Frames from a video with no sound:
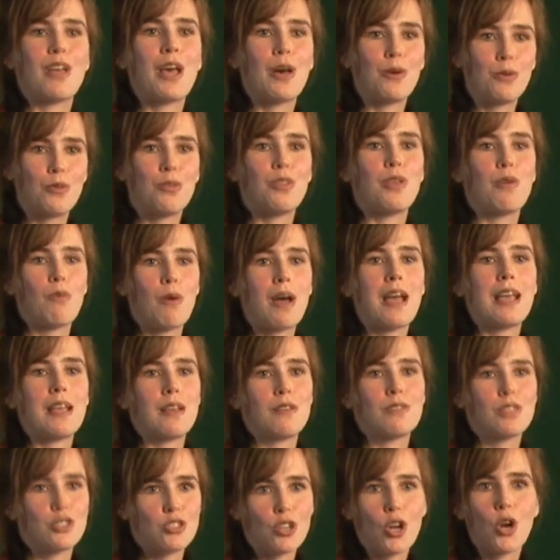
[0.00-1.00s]
healthy way
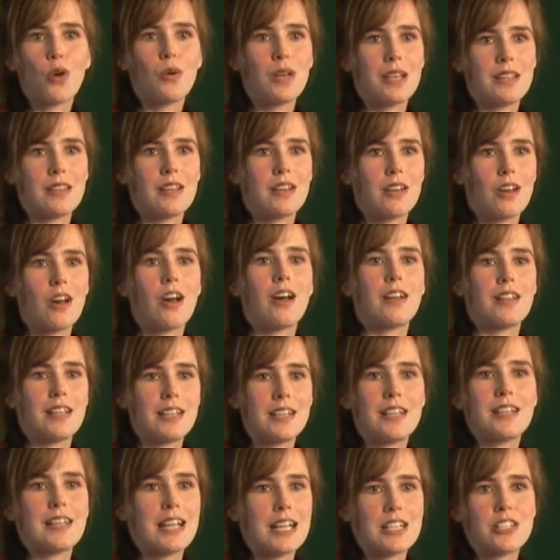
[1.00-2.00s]
of showing that
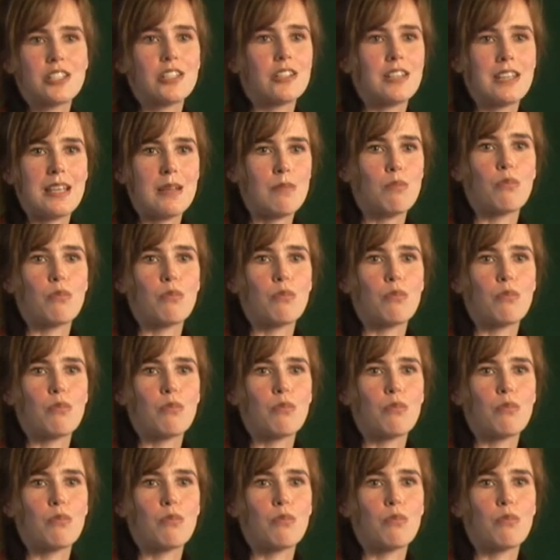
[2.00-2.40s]
Kylie can actually